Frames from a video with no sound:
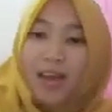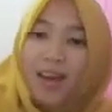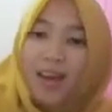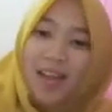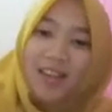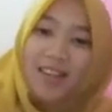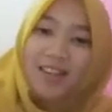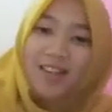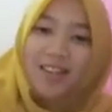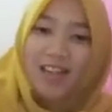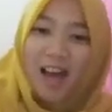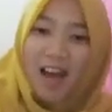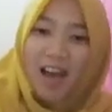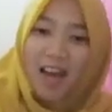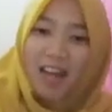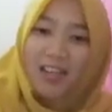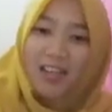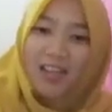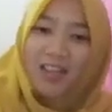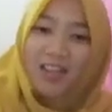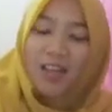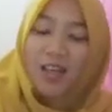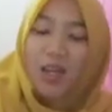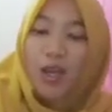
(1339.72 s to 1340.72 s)
At
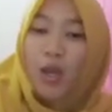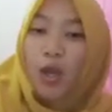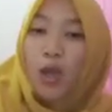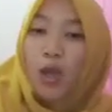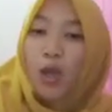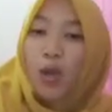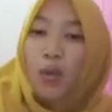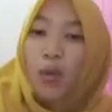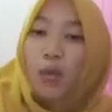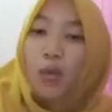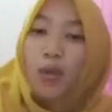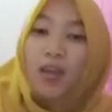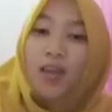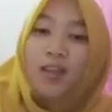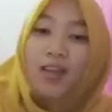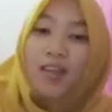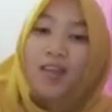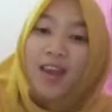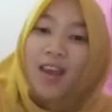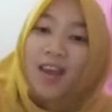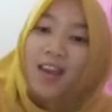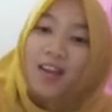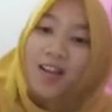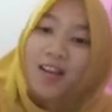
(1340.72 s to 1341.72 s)
night, we
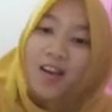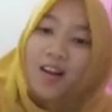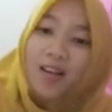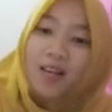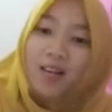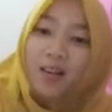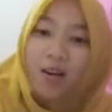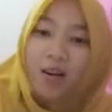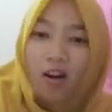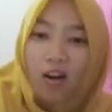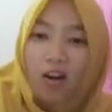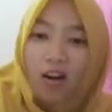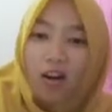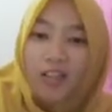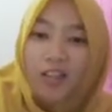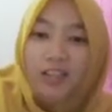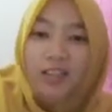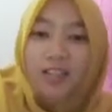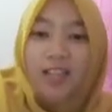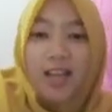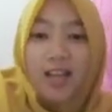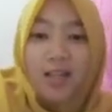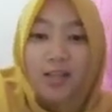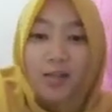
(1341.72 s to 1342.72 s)
gathered
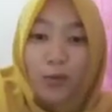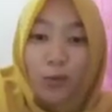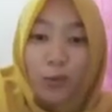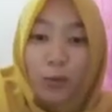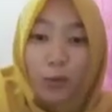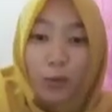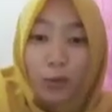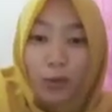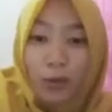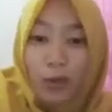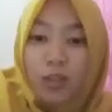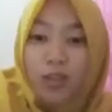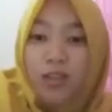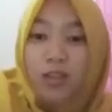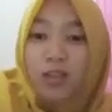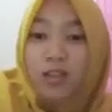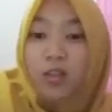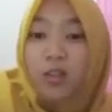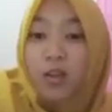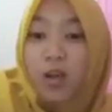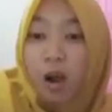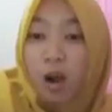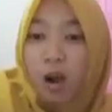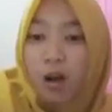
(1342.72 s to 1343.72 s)
on school
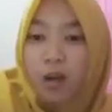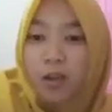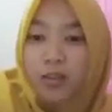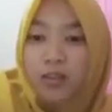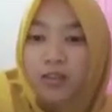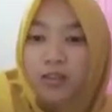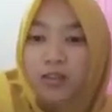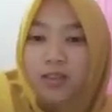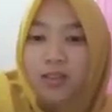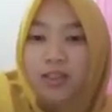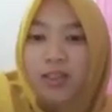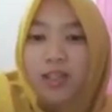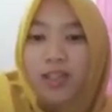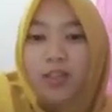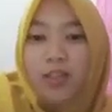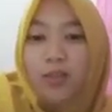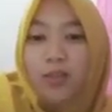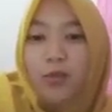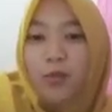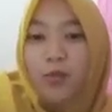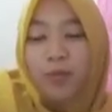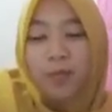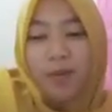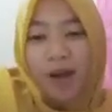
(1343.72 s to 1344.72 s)
ground
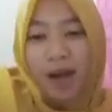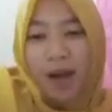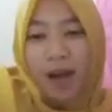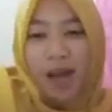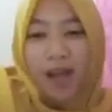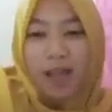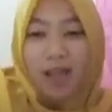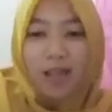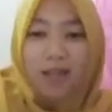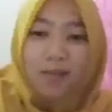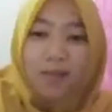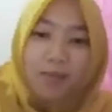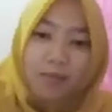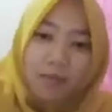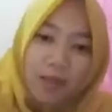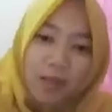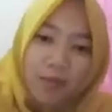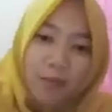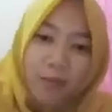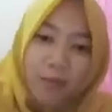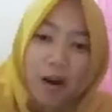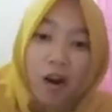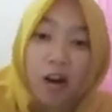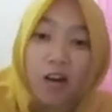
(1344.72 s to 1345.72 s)
to pray
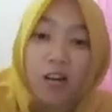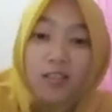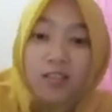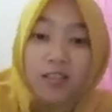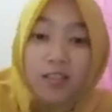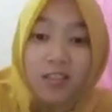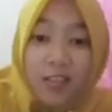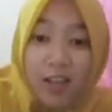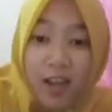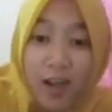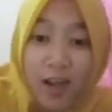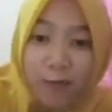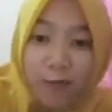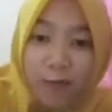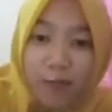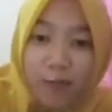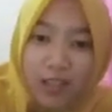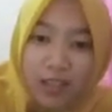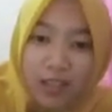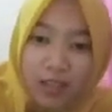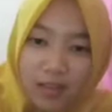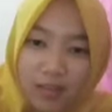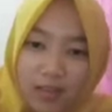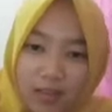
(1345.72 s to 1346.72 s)
before
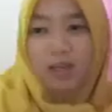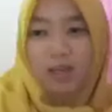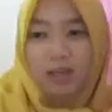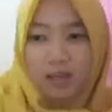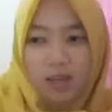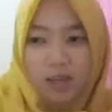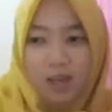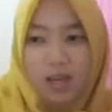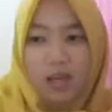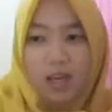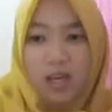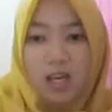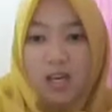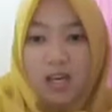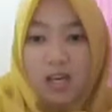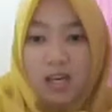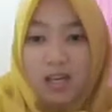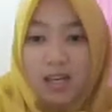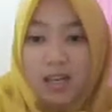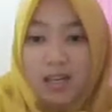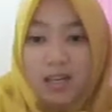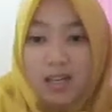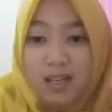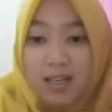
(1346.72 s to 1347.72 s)
traveling.
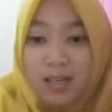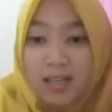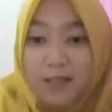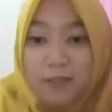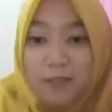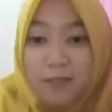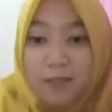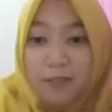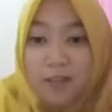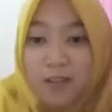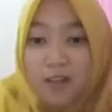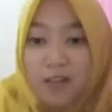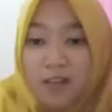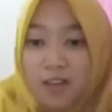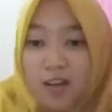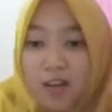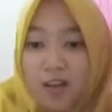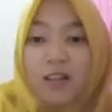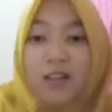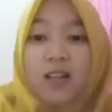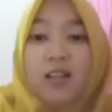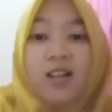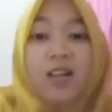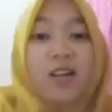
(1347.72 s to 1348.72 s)

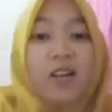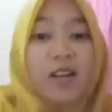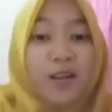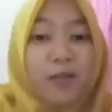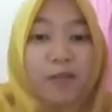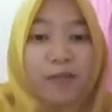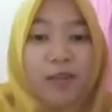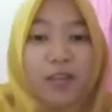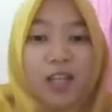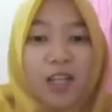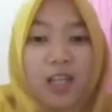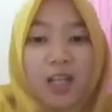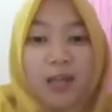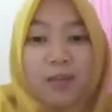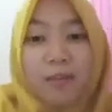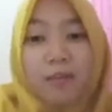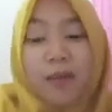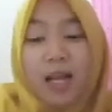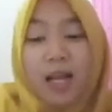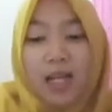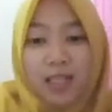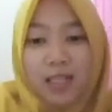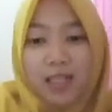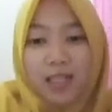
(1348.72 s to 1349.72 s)
After arriving in
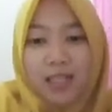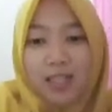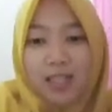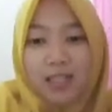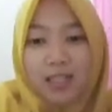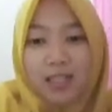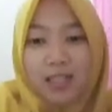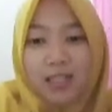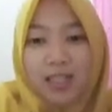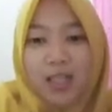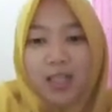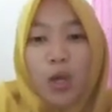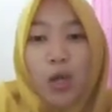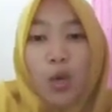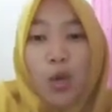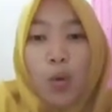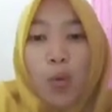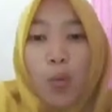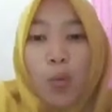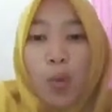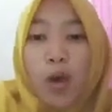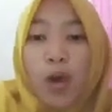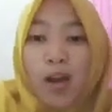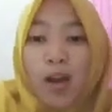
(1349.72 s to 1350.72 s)
Bali,
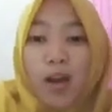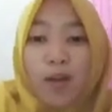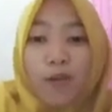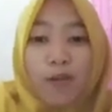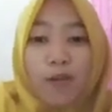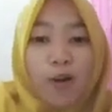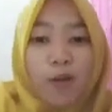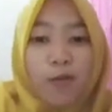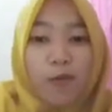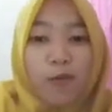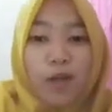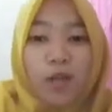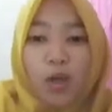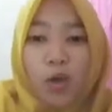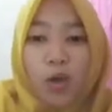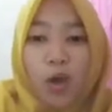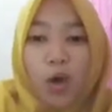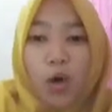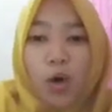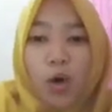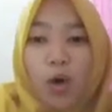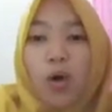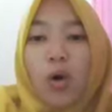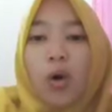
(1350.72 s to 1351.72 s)
wherever we
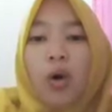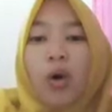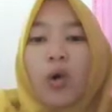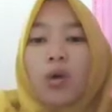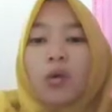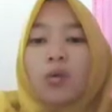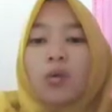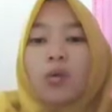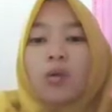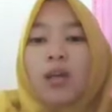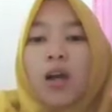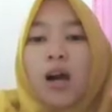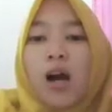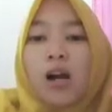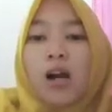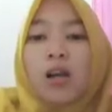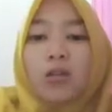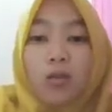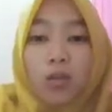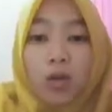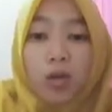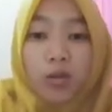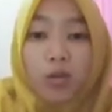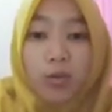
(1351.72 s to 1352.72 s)
go, we
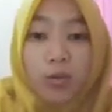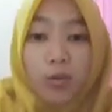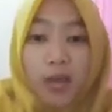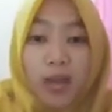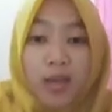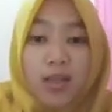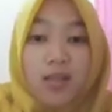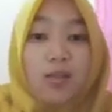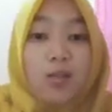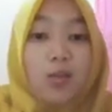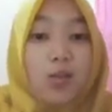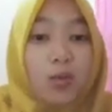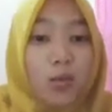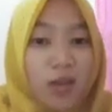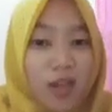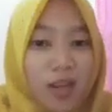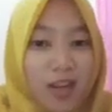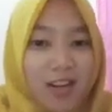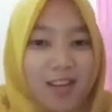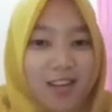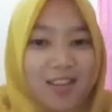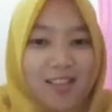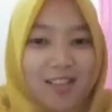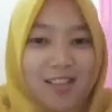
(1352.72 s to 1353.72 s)
are always
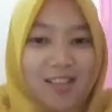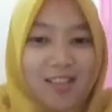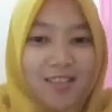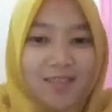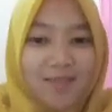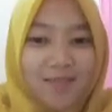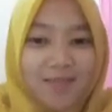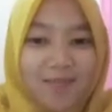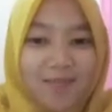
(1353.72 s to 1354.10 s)
together.